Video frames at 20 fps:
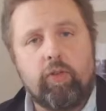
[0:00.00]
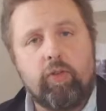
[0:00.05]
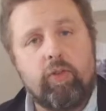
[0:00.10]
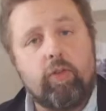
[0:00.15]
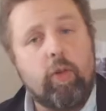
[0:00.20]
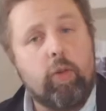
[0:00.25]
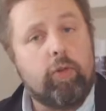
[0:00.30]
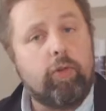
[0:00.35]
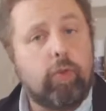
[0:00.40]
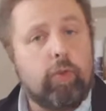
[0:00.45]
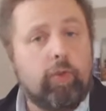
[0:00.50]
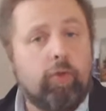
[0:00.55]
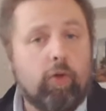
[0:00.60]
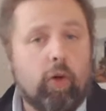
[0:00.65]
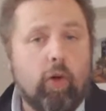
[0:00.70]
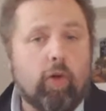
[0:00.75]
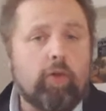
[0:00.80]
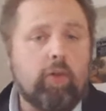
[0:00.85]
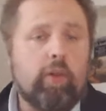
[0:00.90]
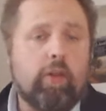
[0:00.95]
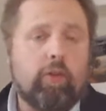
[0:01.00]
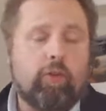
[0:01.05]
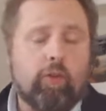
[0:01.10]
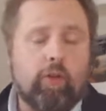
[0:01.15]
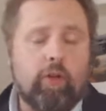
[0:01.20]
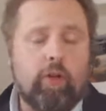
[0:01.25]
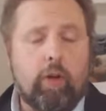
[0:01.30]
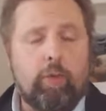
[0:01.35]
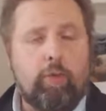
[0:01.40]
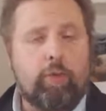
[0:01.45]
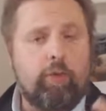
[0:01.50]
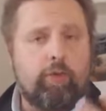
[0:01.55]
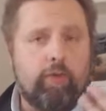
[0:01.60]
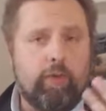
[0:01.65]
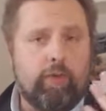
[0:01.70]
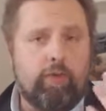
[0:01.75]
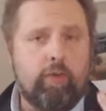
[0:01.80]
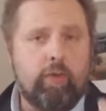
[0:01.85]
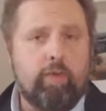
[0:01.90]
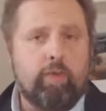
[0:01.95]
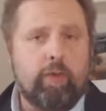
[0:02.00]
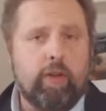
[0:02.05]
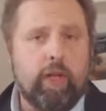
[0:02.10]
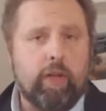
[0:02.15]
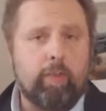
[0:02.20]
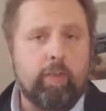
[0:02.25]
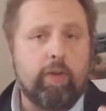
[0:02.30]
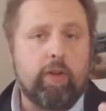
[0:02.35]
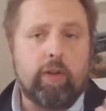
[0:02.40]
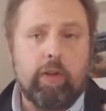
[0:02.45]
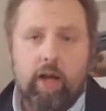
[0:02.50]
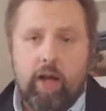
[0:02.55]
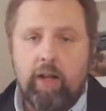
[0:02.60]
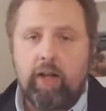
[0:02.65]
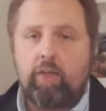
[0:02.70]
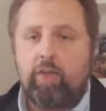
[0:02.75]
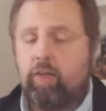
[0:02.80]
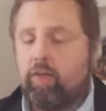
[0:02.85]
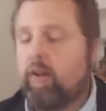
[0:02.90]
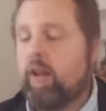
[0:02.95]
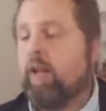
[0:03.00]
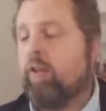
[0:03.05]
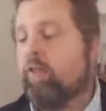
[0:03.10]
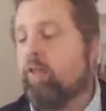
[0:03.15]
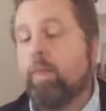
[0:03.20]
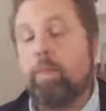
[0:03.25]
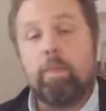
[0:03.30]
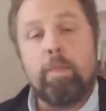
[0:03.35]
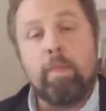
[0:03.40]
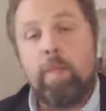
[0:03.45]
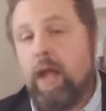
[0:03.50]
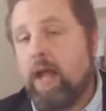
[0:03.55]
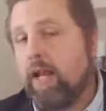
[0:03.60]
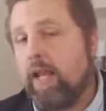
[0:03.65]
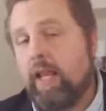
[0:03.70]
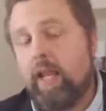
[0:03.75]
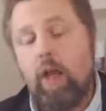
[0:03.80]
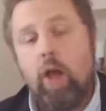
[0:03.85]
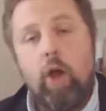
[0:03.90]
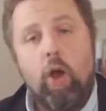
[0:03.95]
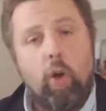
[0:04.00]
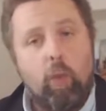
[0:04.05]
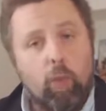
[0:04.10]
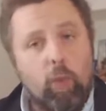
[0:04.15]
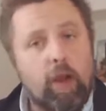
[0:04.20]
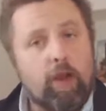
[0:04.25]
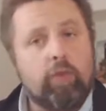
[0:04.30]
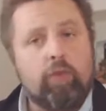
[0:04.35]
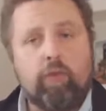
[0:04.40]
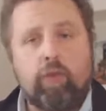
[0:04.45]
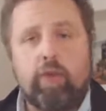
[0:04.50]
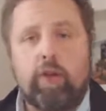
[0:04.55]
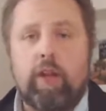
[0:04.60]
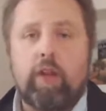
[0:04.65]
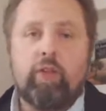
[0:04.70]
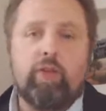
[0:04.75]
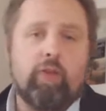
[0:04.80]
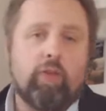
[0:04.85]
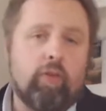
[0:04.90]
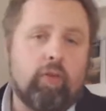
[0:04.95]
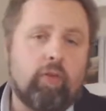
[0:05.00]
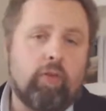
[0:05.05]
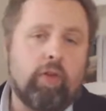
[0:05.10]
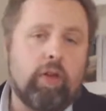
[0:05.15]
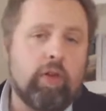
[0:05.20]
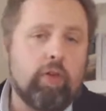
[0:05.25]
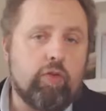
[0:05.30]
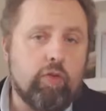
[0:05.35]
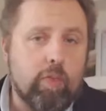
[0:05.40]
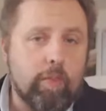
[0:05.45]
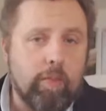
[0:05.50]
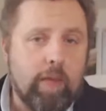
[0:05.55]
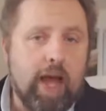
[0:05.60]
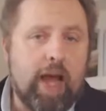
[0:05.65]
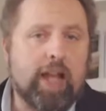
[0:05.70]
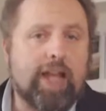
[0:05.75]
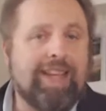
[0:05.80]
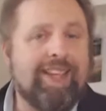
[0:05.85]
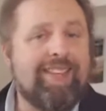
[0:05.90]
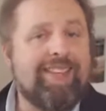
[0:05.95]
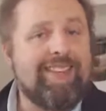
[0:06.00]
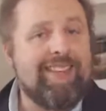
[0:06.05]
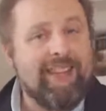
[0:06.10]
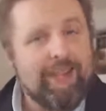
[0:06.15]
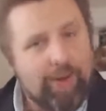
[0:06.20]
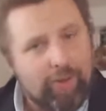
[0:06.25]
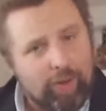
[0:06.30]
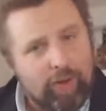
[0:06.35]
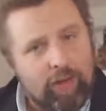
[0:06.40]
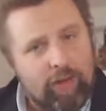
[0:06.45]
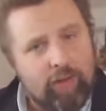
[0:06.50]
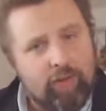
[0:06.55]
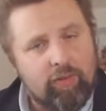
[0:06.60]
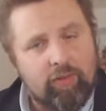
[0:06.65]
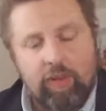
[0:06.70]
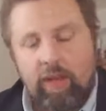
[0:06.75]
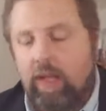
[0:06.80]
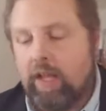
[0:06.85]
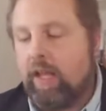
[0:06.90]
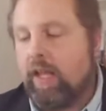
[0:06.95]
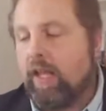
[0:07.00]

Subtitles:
And so as a result of this global division of labor, the United States and many Western nations have seen a dramatic decrease